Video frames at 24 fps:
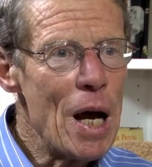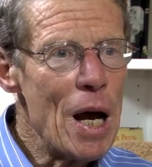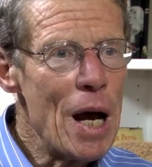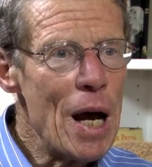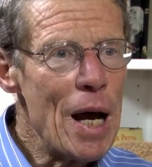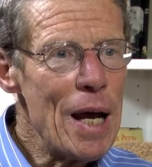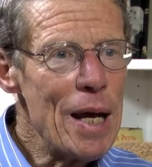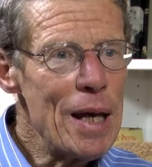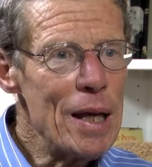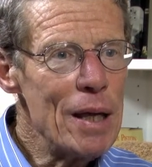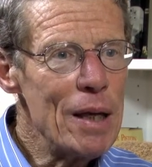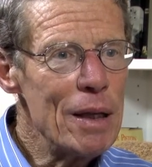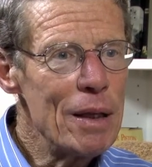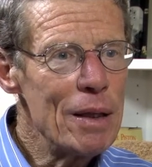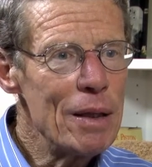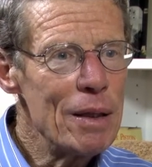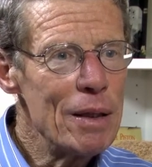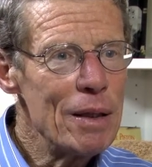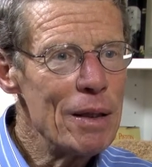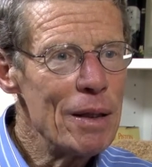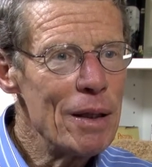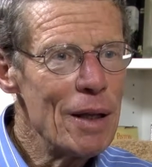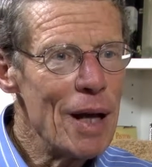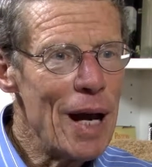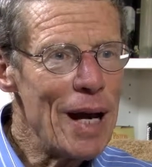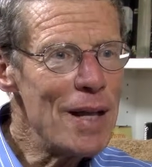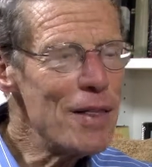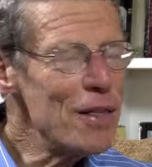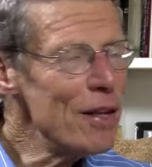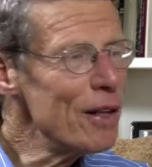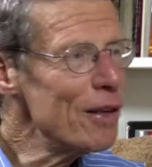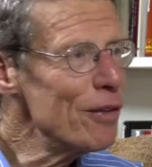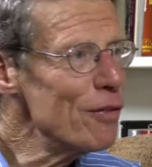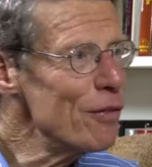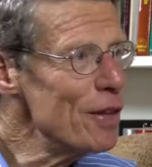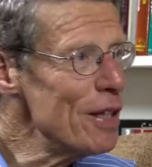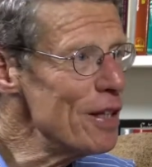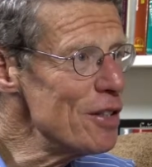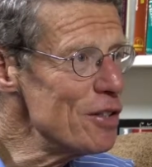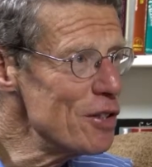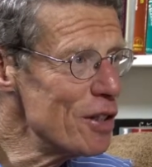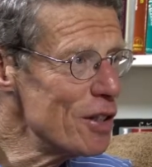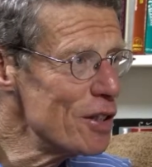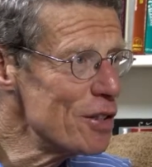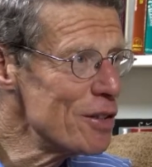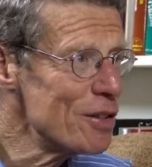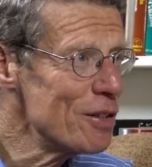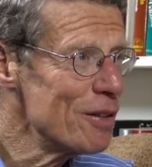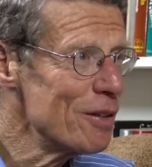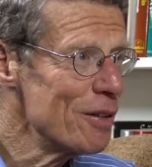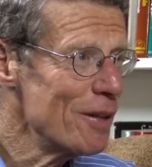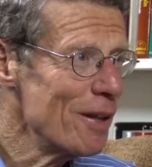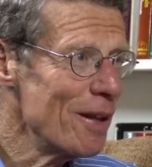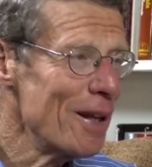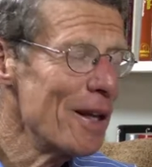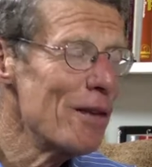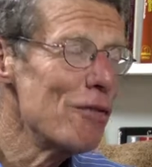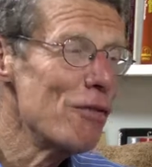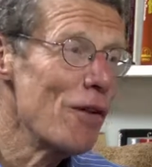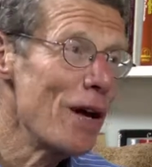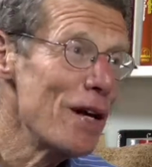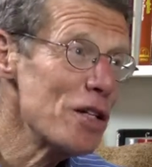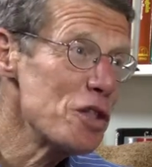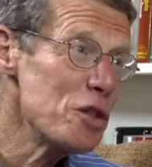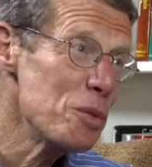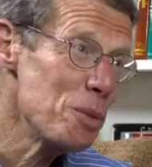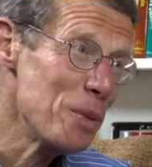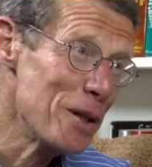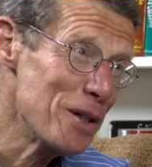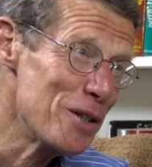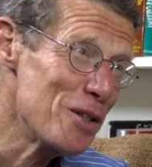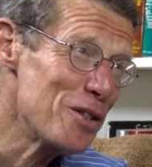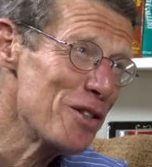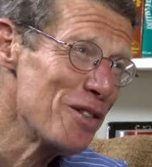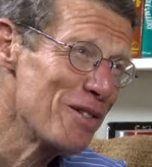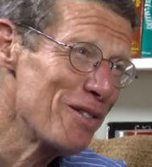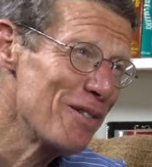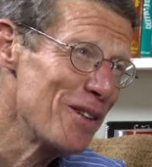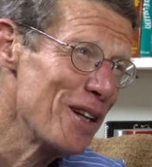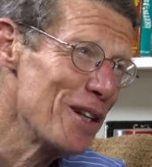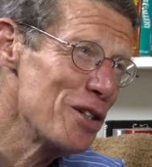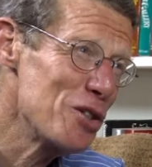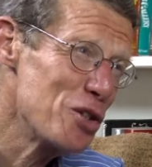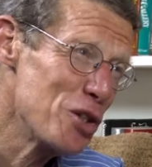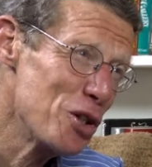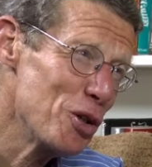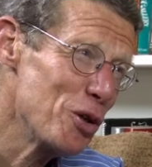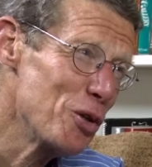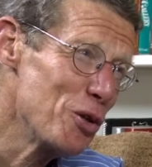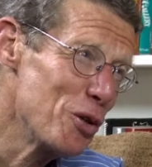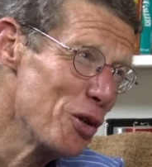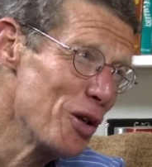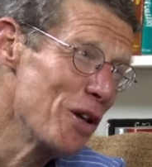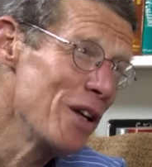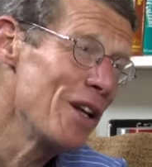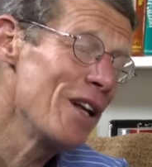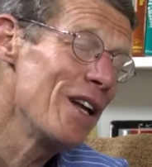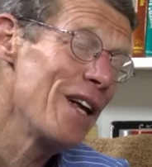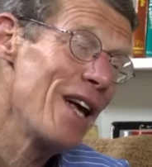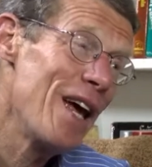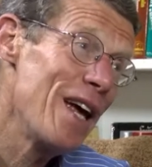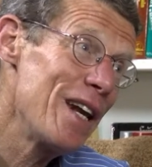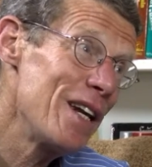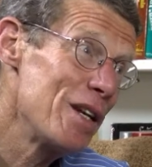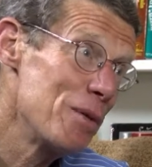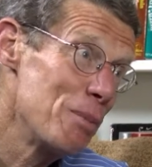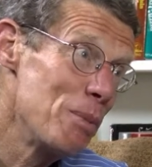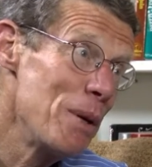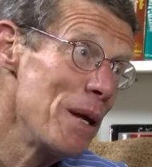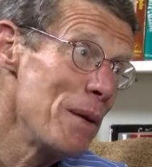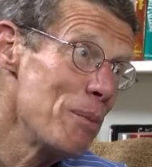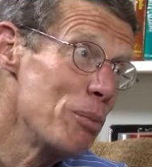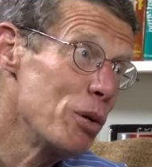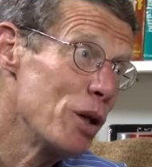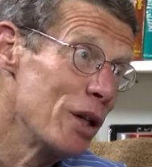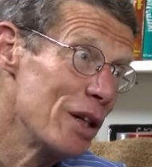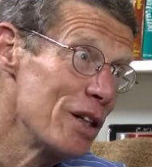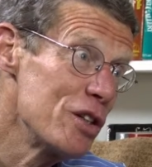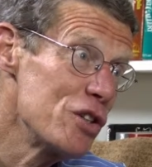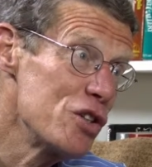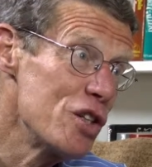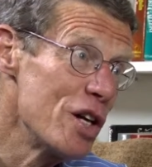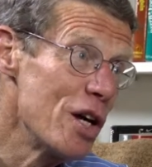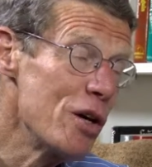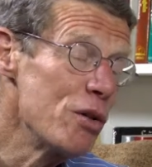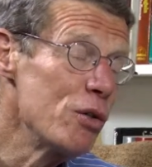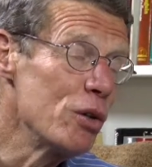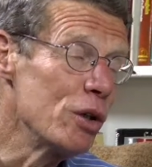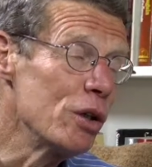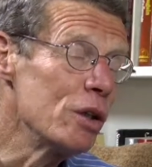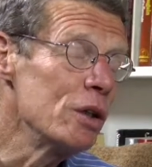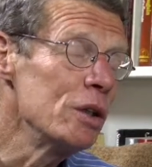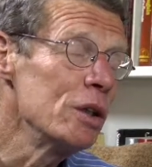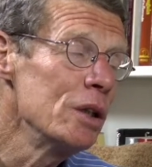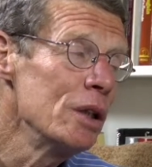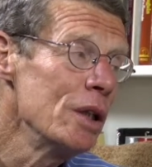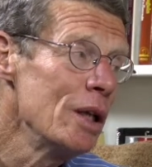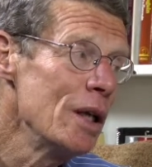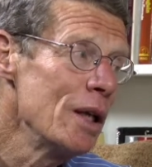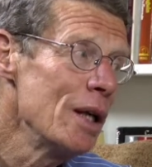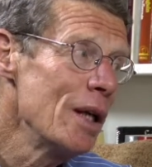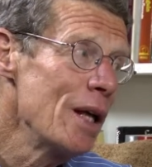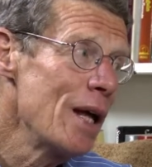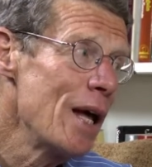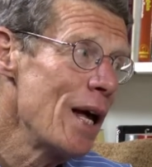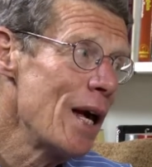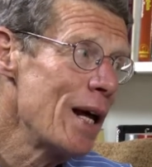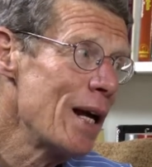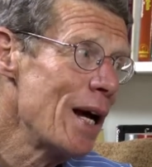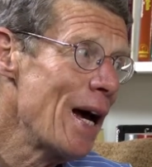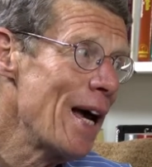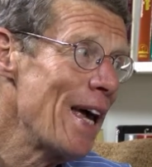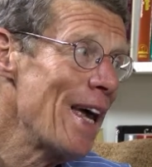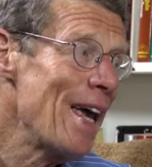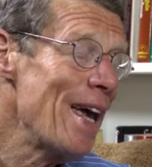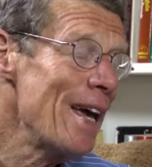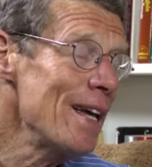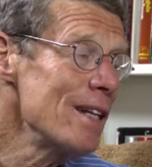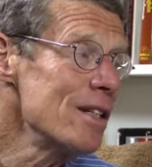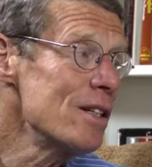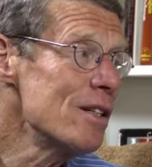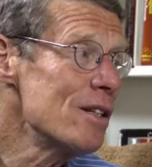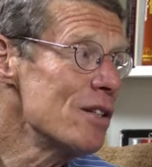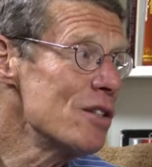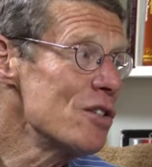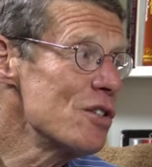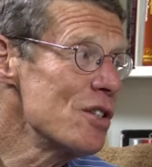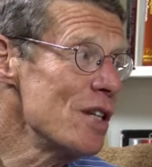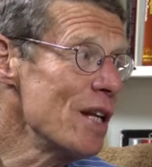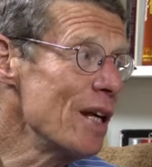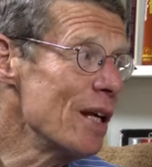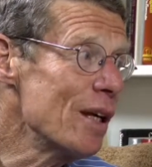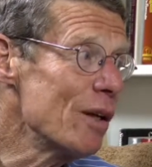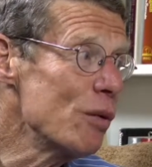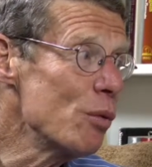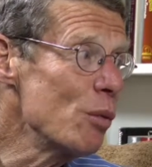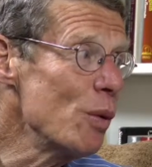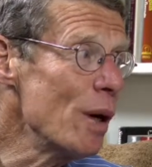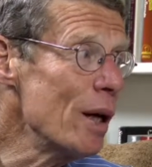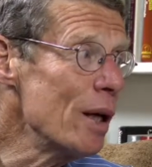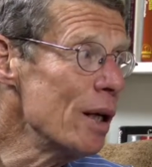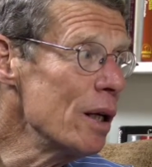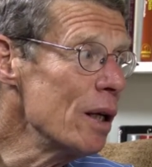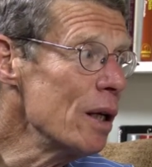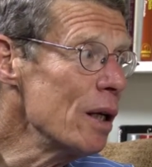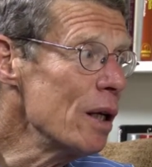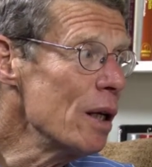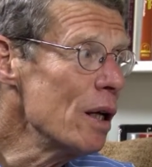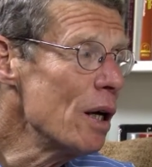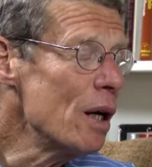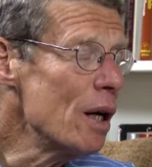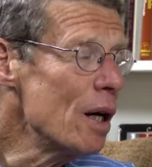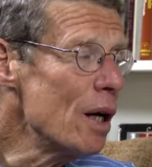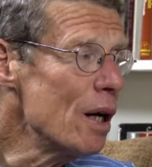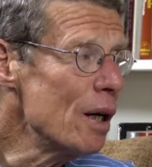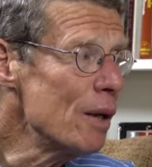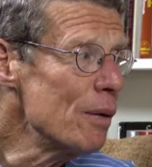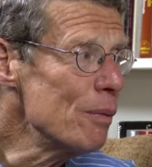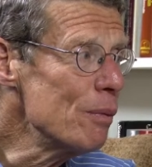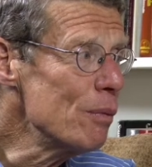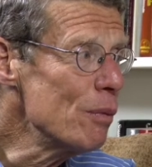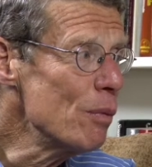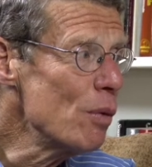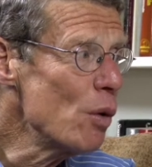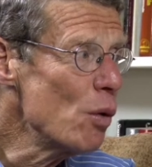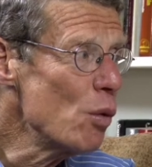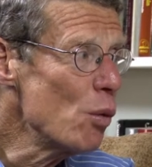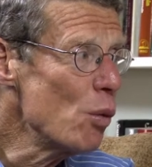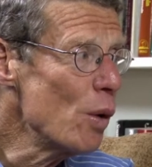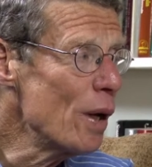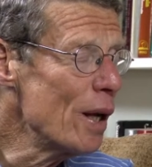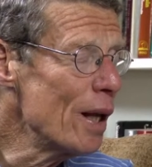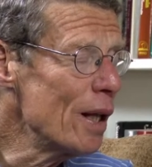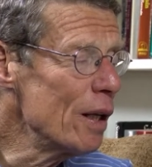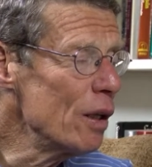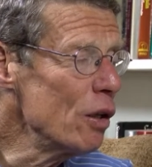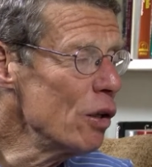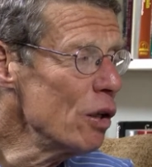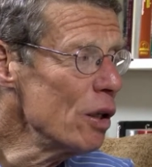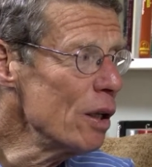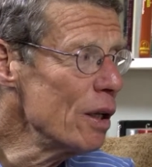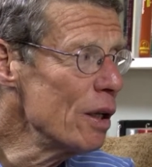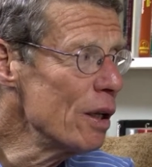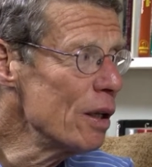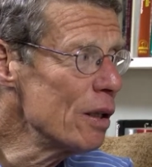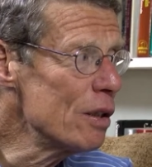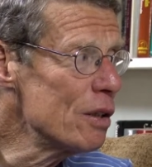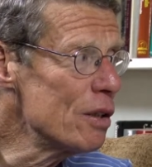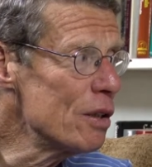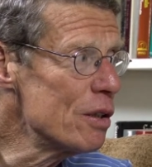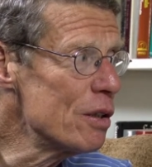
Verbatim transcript: I, I think of these as investments in children yeah. and in people in general. Yeah. And I hate to see it when, um, when I look